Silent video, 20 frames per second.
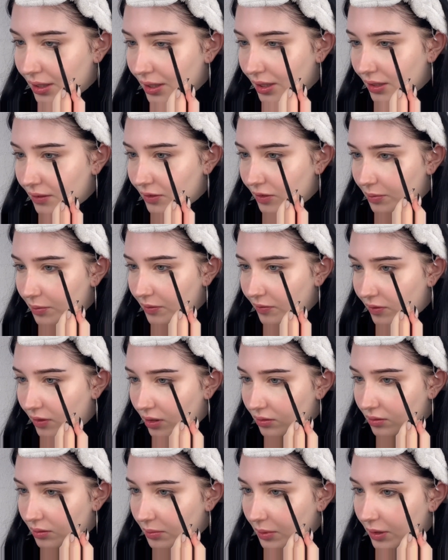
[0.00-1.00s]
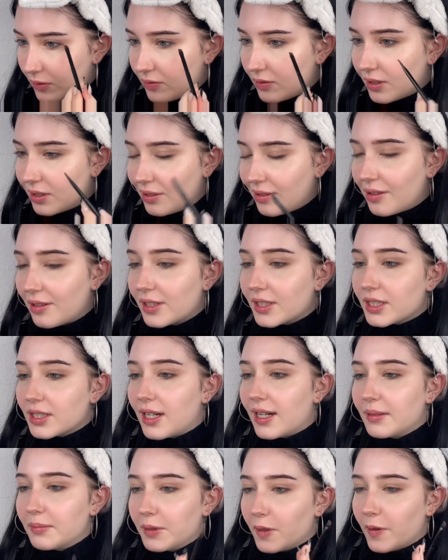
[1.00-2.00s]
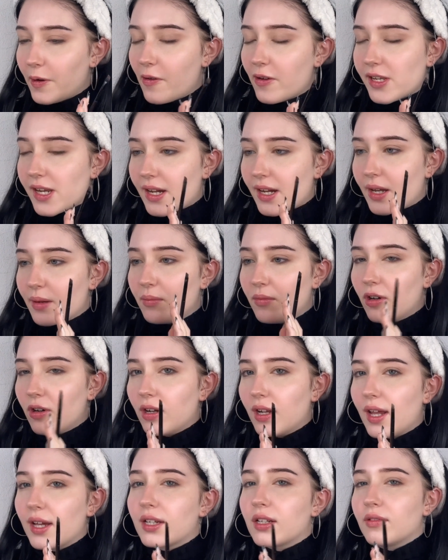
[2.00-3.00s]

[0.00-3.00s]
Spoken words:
If you've been following me for a longer time, you know that I'm more like